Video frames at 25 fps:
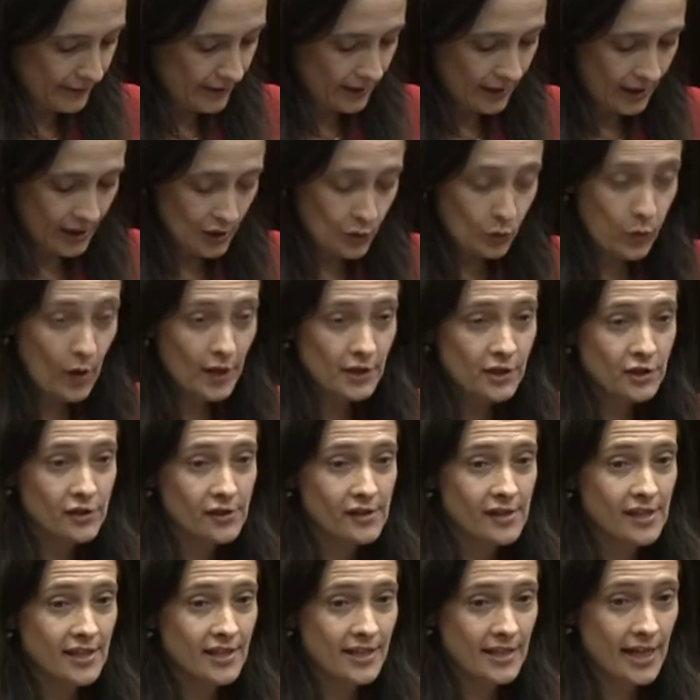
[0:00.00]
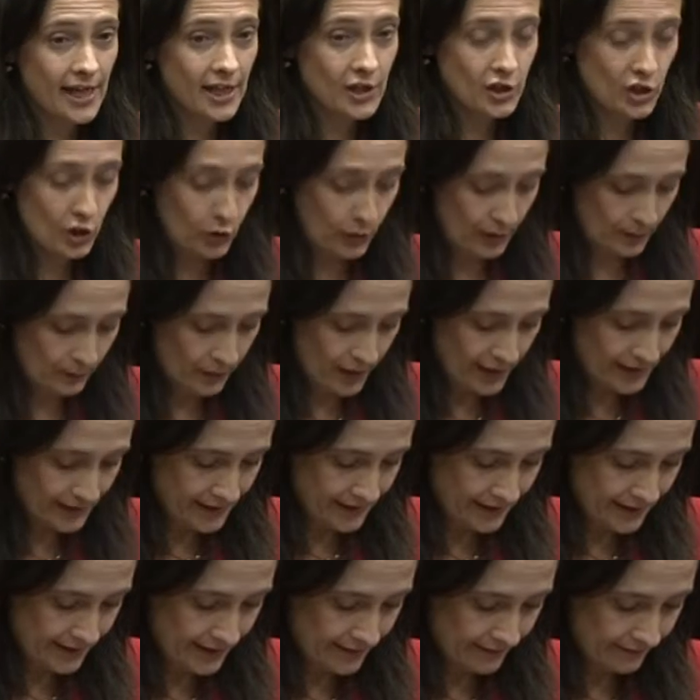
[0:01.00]
And what does the state do at
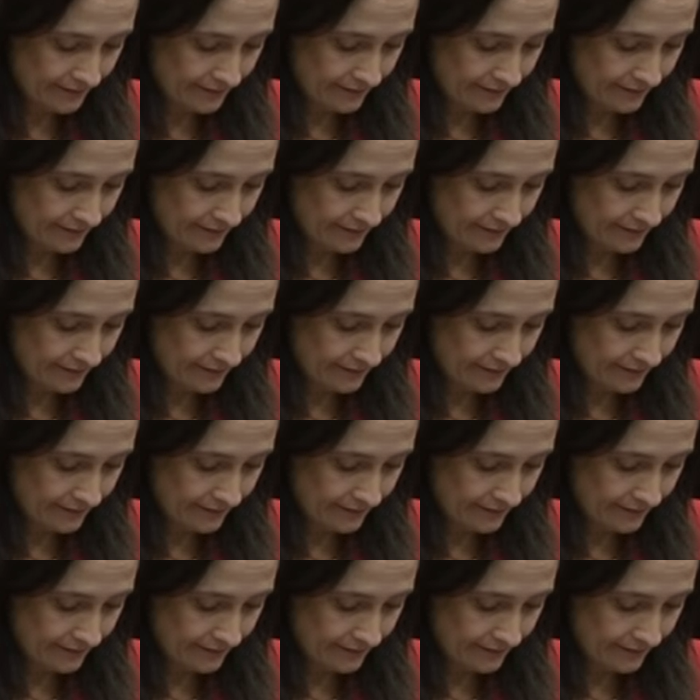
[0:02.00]
present?